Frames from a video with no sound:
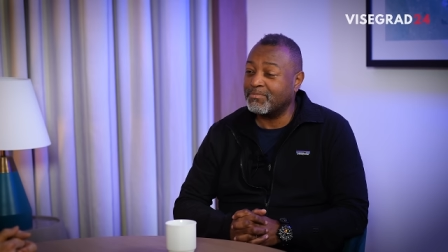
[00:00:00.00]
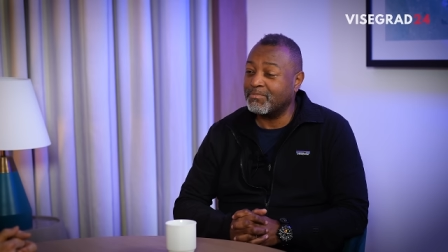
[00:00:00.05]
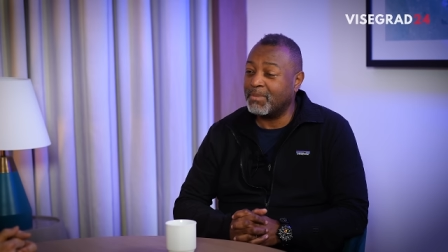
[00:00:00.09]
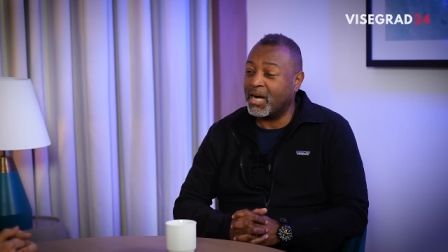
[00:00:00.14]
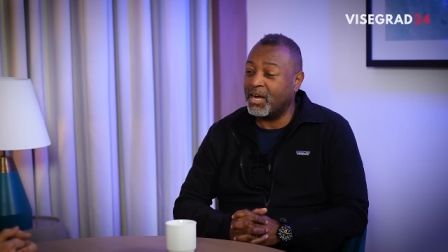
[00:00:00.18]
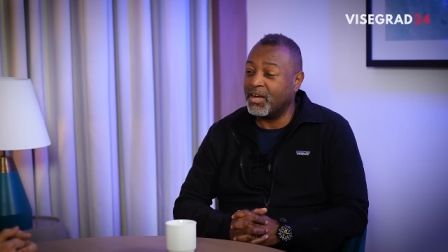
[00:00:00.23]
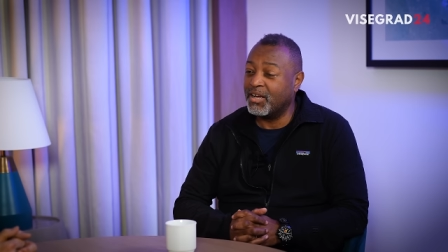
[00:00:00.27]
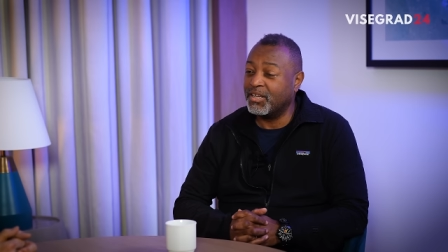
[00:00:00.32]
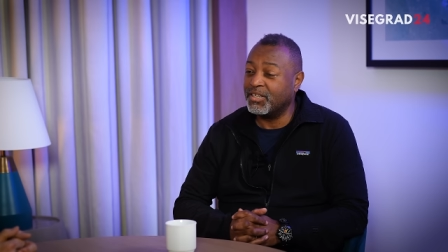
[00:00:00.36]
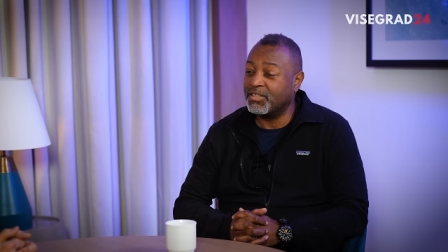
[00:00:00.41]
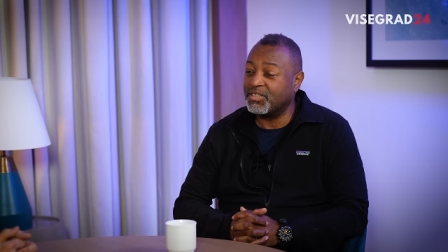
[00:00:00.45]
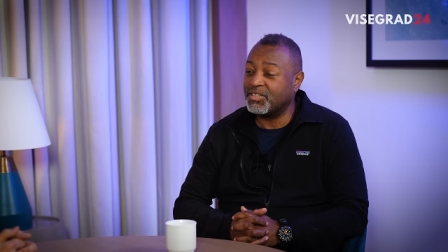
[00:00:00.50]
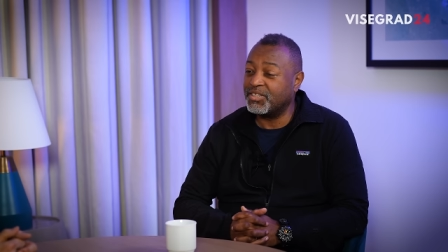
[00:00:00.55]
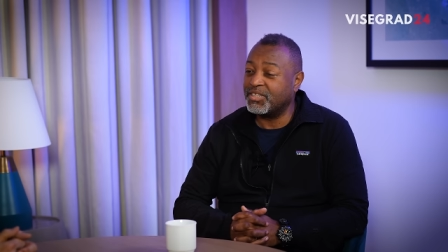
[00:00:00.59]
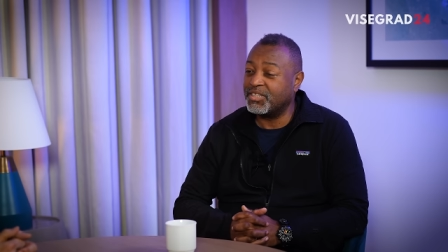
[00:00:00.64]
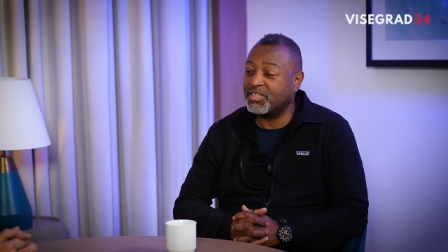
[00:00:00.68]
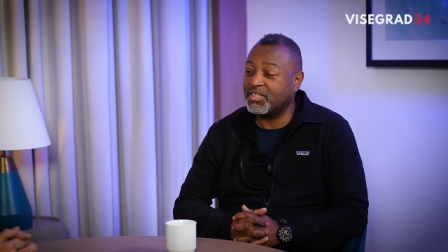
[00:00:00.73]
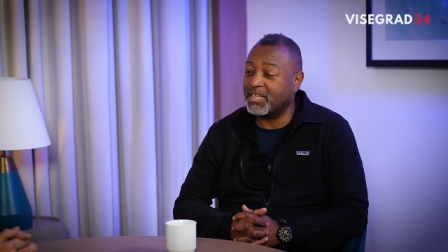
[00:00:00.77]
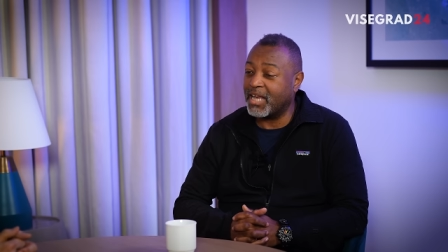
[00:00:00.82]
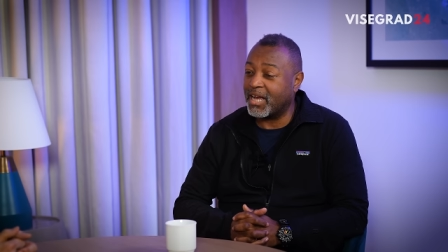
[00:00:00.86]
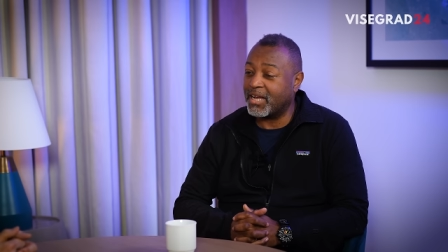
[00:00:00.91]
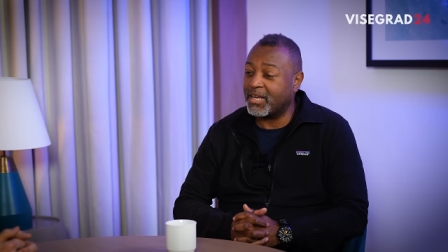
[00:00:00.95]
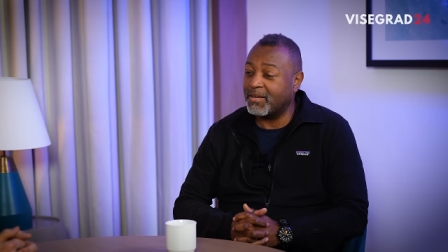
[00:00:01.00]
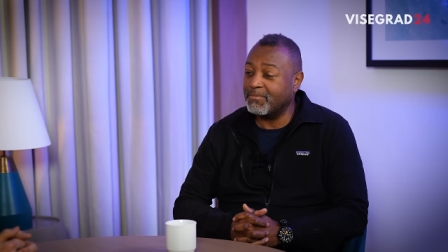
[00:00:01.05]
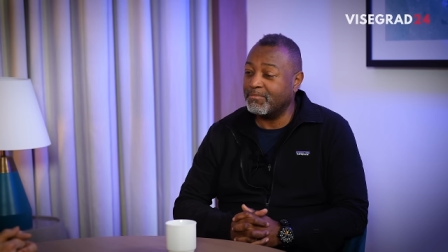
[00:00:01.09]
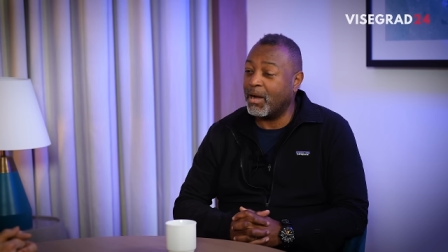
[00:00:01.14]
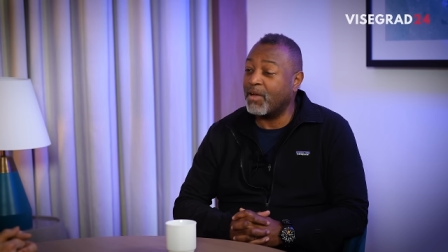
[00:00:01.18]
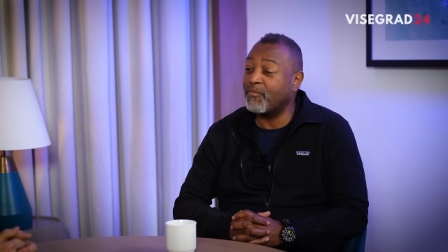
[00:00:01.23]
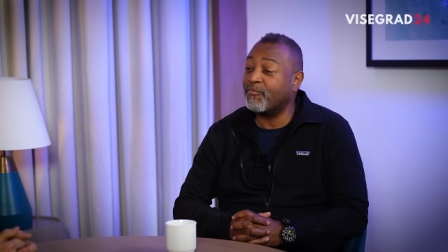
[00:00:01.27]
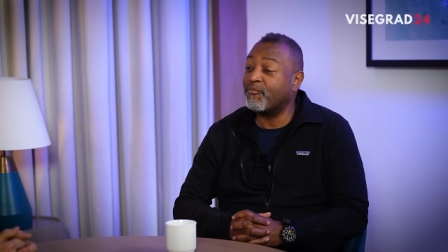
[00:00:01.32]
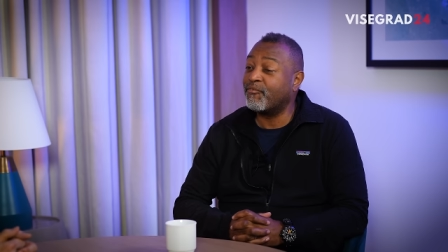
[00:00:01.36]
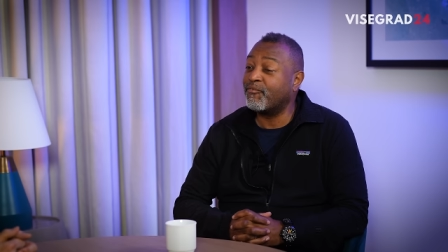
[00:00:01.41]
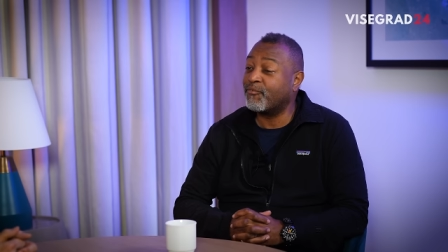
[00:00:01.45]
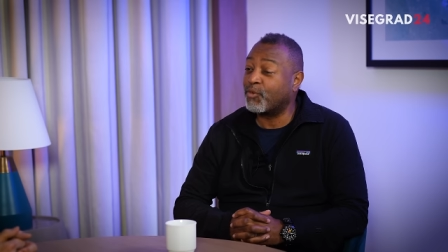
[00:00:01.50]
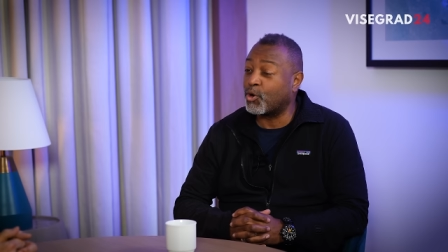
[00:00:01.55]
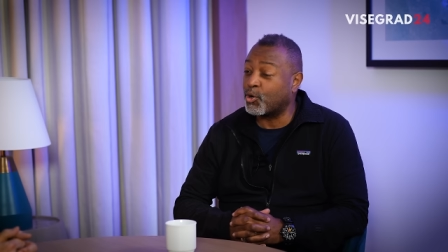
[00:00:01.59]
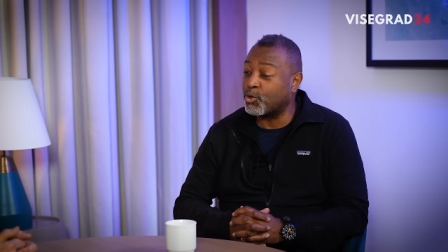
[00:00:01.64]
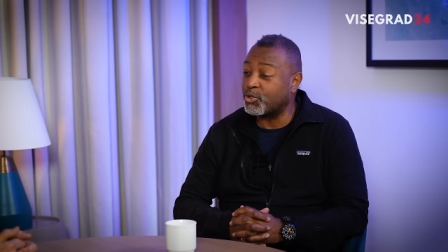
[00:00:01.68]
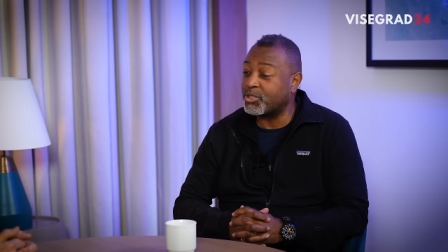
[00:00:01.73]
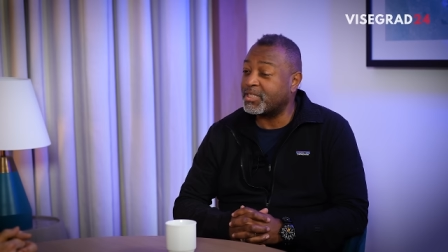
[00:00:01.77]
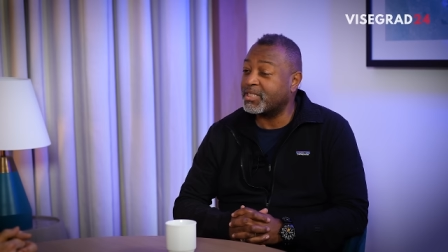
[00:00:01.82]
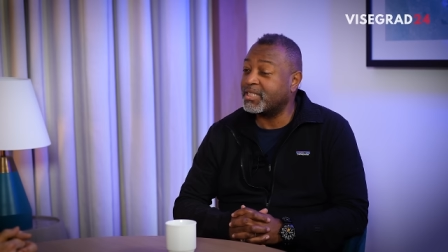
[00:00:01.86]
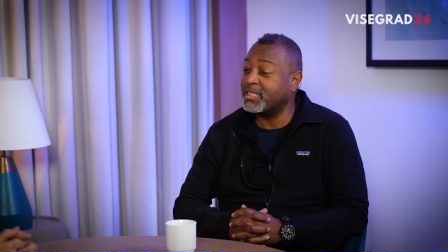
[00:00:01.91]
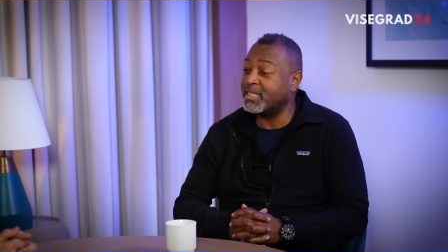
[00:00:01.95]
my second, my
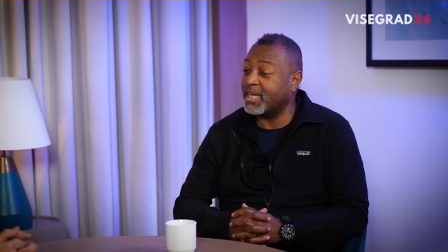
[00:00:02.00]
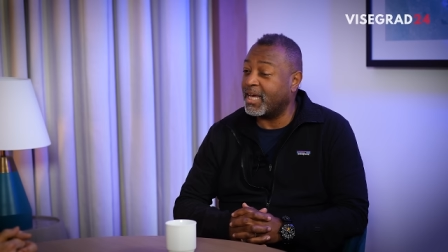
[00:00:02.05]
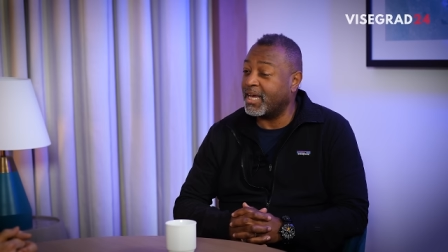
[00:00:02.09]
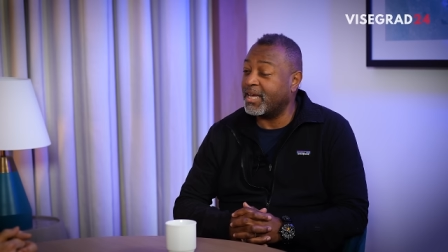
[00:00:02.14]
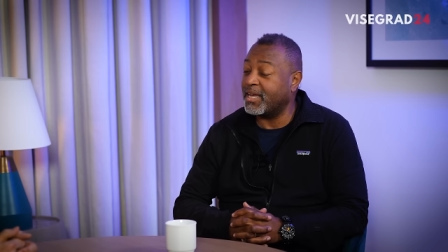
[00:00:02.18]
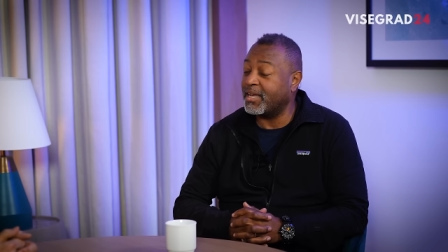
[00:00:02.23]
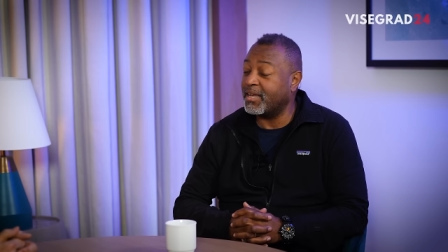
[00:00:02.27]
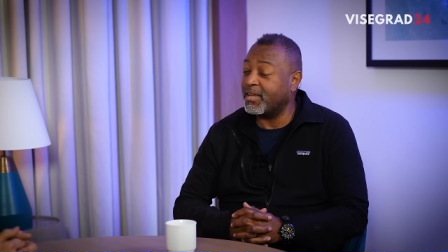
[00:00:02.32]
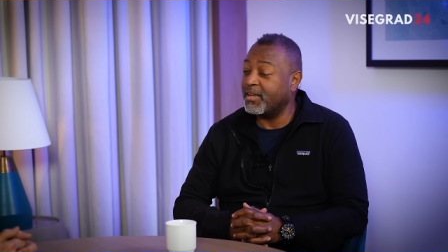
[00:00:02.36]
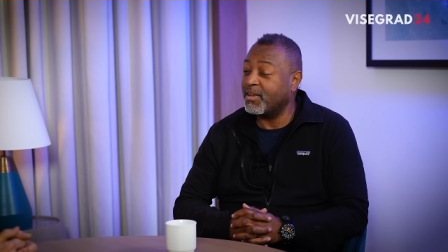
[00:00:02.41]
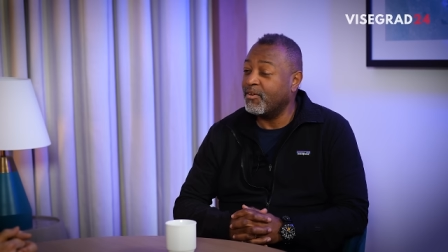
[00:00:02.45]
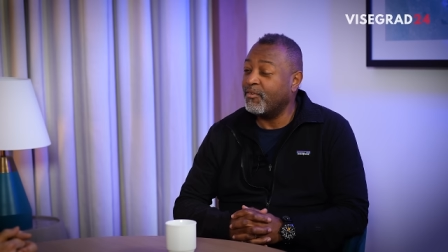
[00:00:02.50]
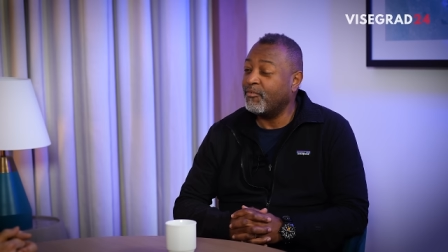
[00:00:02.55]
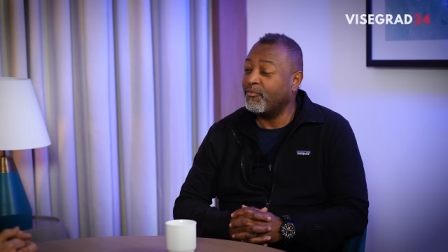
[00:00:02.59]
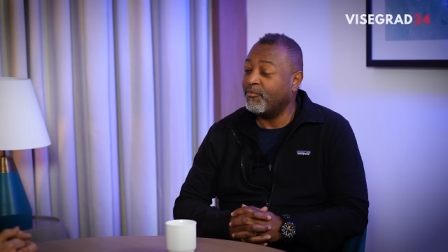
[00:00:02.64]
first day,